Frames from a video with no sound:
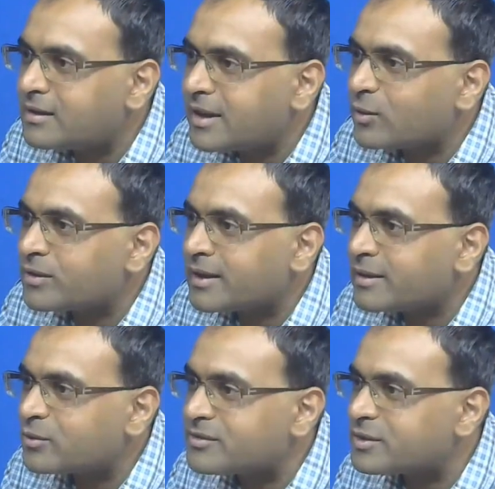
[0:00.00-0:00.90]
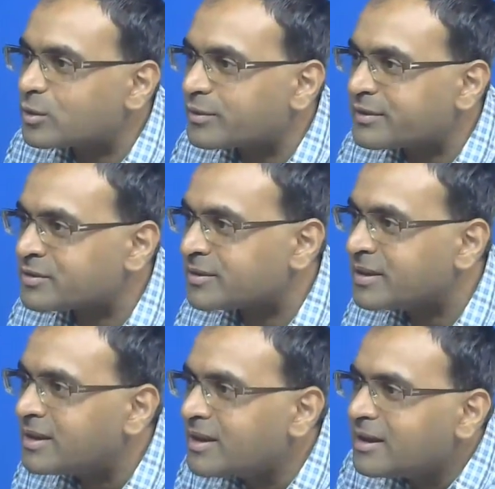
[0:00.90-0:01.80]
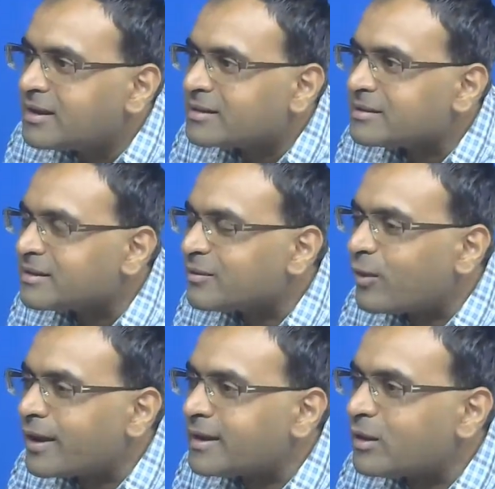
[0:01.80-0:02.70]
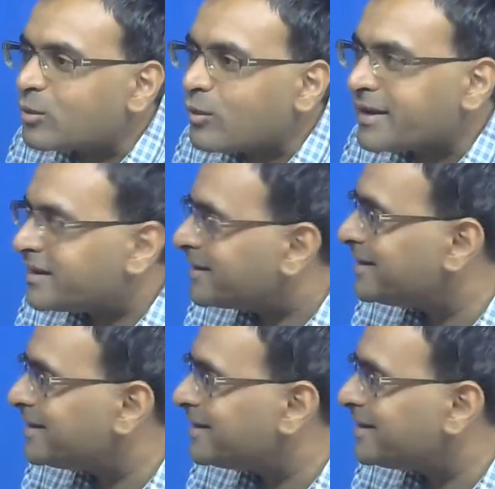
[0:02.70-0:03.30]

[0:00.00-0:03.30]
I don't see your question. While or why?